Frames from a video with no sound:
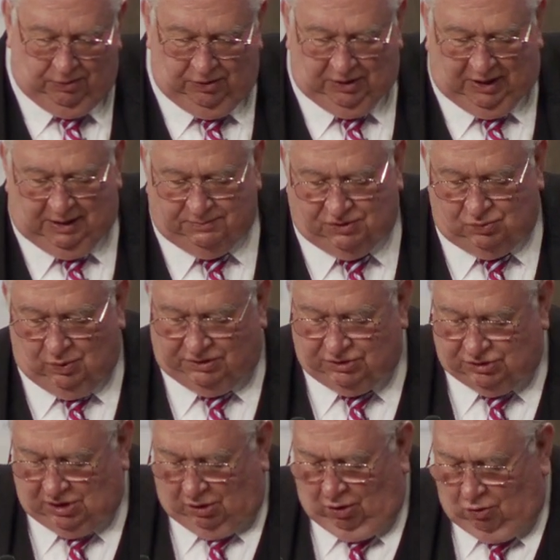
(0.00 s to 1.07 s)
Brother Gibbs,
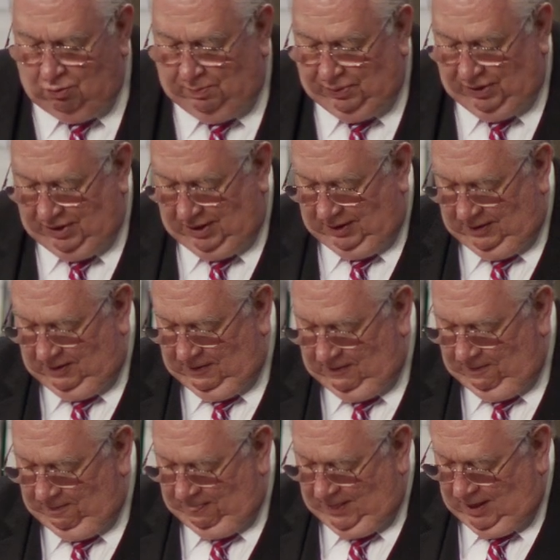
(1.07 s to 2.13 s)
what's the hope?
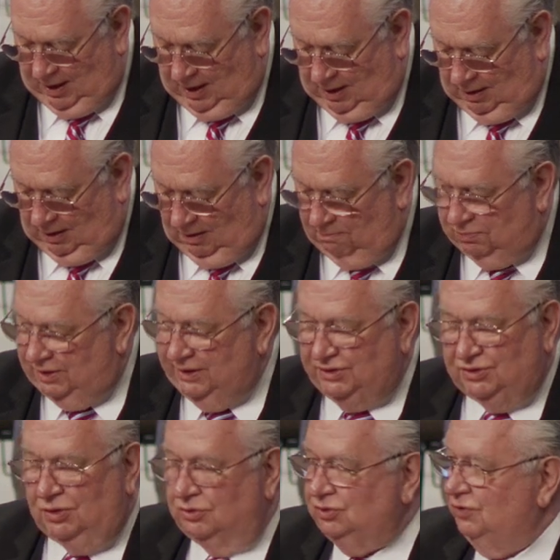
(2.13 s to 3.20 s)

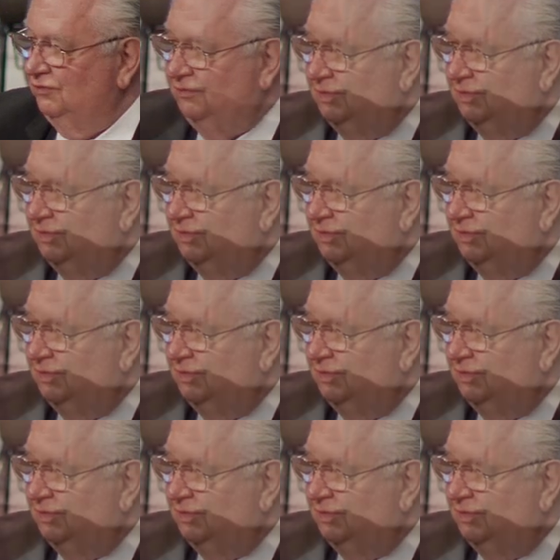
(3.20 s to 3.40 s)
Please don't you